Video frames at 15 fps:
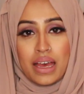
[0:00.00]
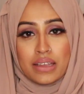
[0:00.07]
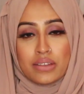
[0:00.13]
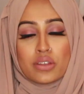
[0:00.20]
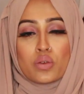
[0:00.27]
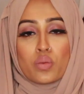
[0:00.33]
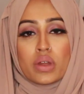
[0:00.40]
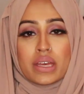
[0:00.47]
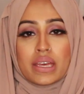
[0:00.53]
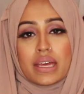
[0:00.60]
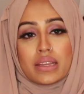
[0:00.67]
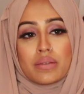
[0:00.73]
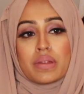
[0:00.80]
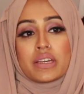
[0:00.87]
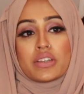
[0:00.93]
So you want to
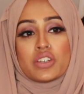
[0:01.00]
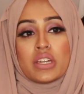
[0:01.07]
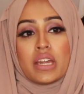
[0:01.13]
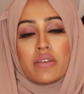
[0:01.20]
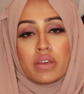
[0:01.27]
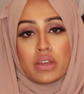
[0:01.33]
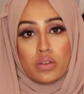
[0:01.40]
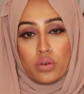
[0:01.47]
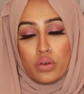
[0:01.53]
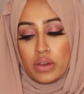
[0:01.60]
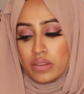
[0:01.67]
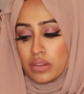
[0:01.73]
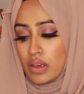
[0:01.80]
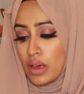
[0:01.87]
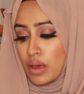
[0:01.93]
get them like generic
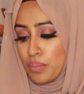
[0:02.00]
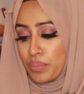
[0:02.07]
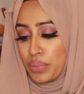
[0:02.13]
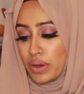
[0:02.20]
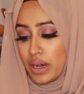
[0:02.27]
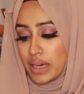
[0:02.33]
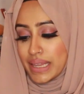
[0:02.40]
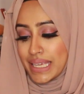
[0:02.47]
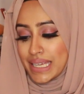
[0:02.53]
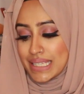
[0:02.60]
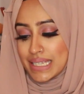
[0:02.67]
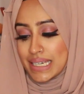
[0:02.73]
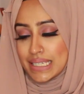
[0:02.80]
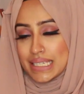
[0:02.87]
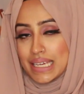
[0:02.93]
toys. But I think
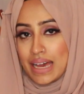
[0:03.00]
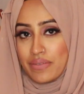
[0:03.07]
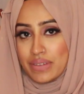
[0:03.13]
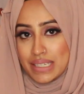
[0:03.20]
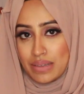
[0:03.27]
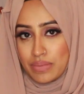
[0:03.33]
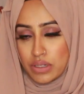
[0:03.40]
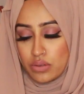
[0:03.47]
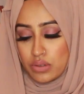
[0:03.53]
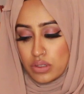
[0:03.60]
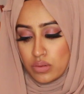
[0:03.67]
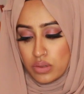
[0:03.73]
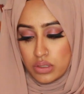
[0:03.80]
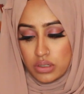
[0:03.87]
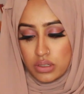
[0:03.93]
it's nice to have Islamic toys
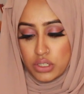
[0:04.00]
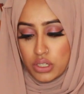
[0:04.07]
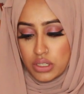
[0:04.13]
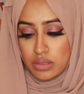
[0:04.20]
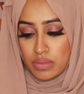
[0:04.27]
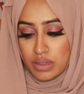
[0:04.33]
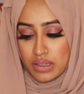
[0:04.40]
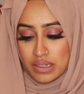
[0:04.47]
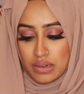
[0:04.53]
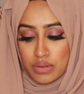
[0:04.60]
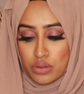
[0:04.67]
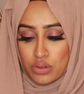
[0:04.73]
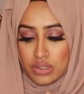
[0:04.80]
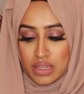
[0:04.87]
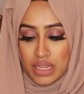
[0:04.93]
as well, so I'll show you some of the
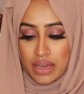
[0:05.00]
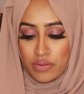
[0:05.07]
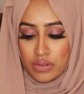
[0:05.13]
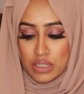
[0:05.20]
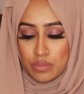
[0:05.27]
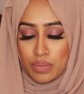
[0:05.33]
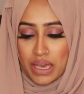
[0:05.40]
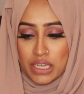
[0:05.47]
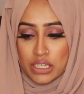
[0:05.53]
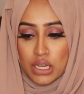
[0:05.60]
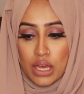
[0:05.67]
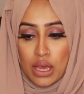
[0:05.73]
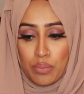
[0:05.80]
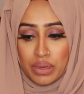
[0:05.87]
Islamic toys that they have on this page.